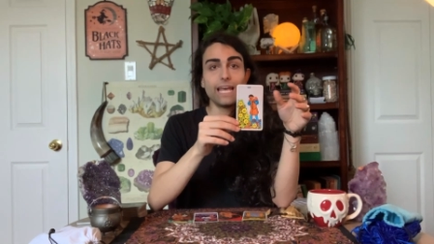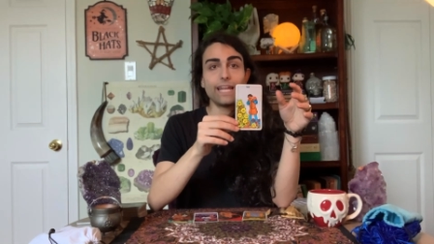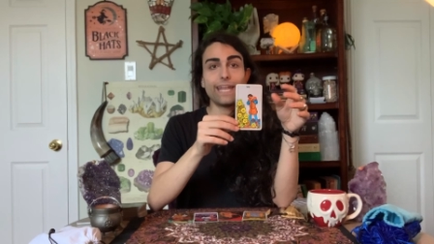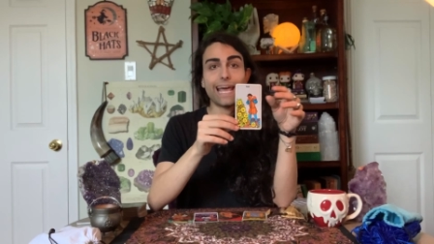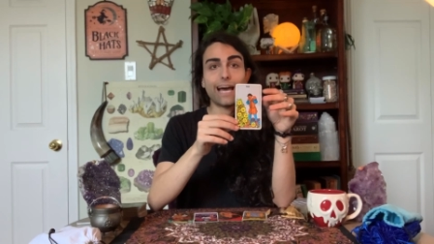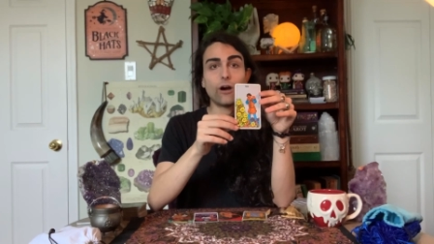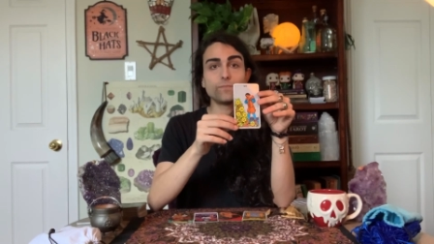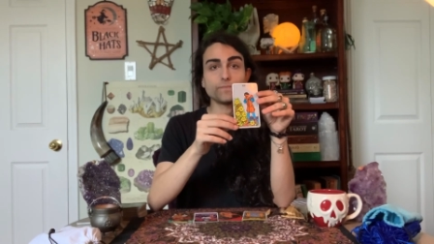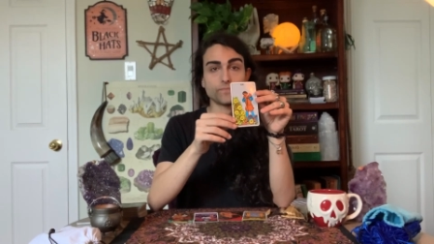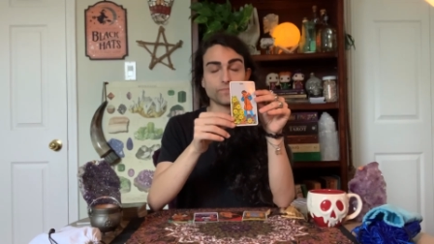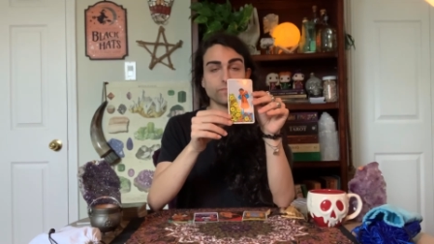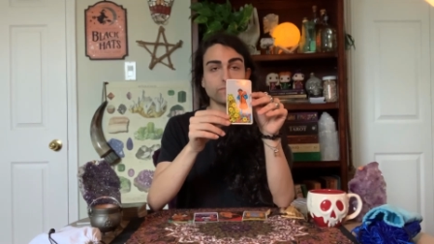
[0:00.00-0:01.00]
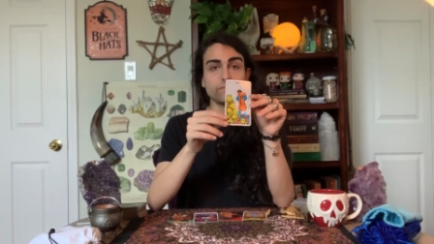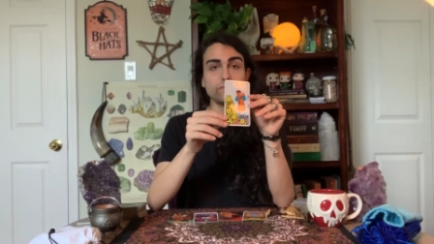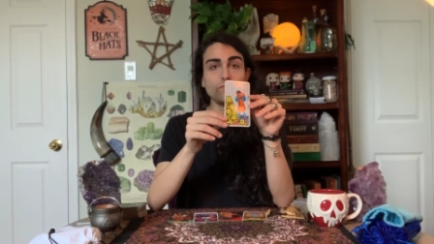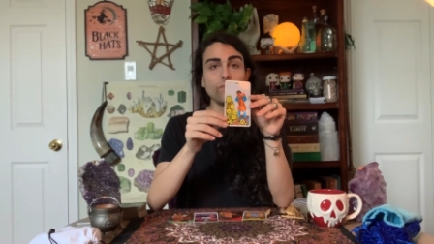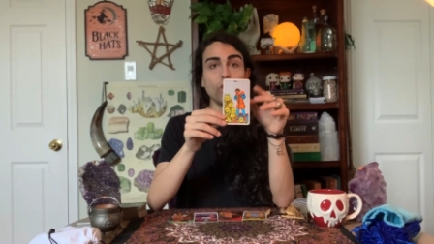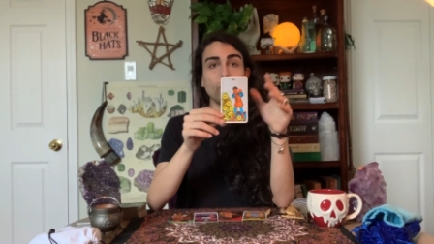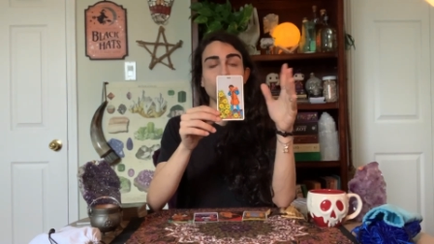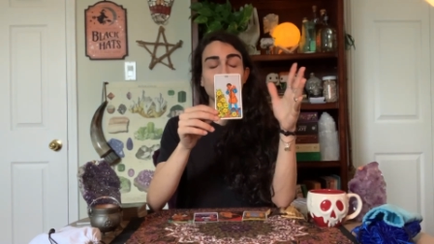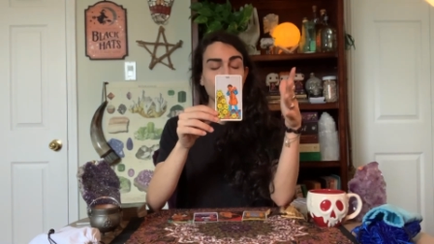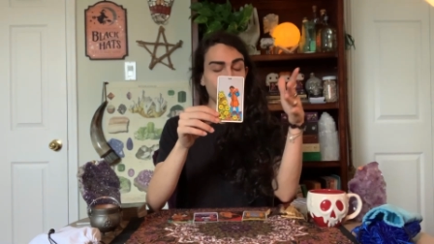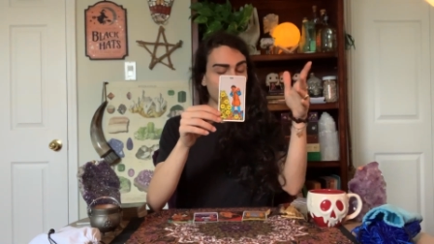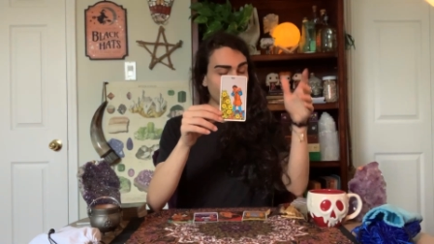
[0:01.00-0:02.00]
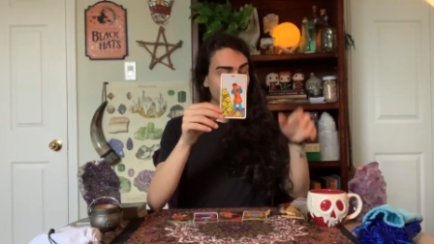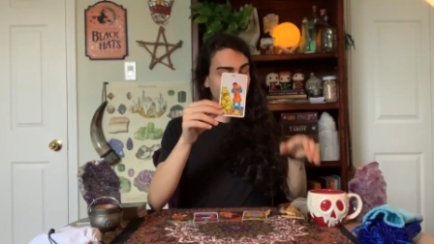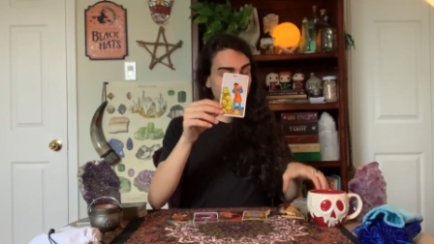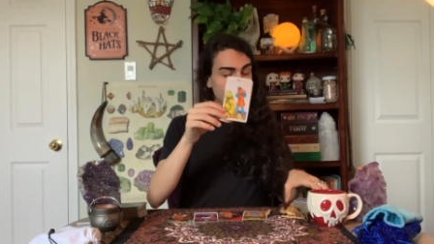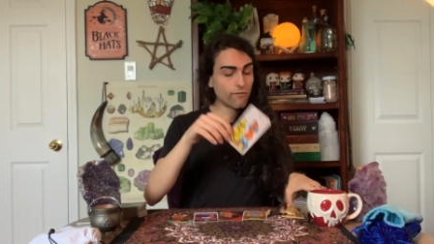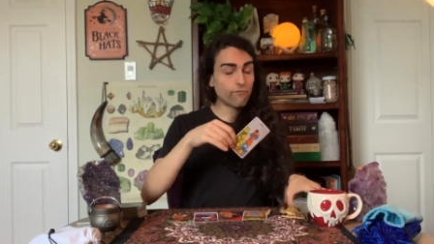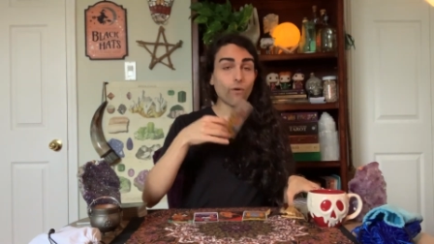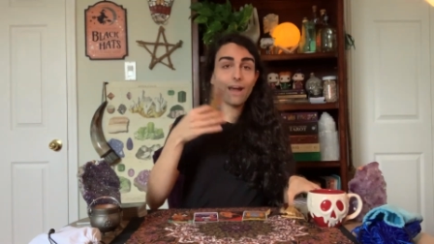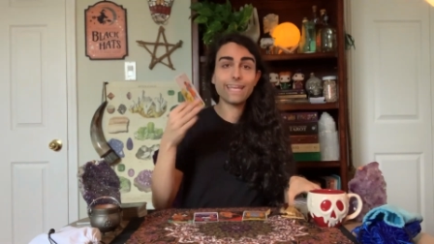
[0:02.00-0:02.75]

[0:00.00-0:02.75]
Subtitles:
Now, before